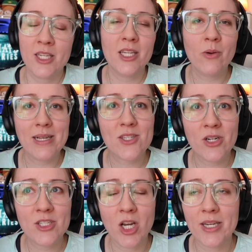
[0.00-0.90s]
You know, I
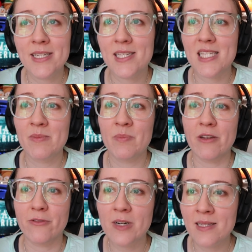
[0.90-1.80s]
started talking to some of
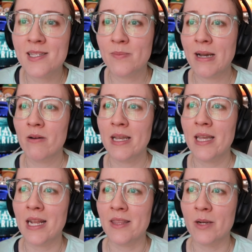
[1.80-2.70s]
my friends about
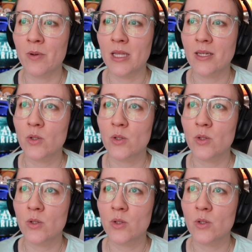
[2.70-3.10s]
it, and they were like,